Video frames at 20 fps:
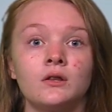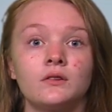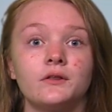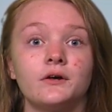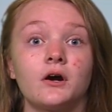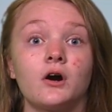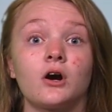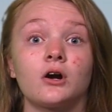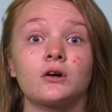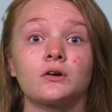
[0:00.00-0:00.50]

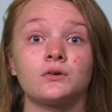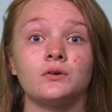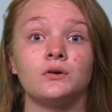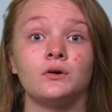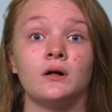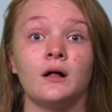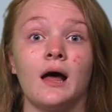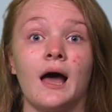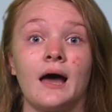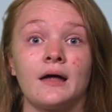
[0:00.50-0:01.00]
The
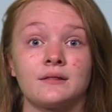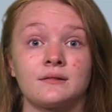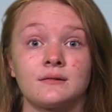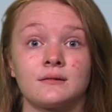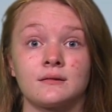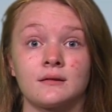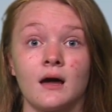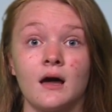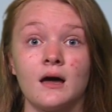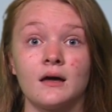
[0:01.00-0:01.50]
article, as
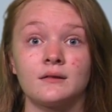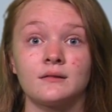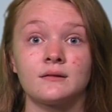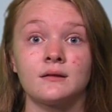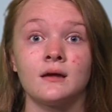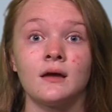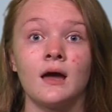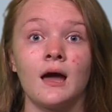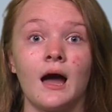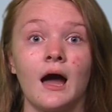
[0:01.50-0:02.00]
discussed,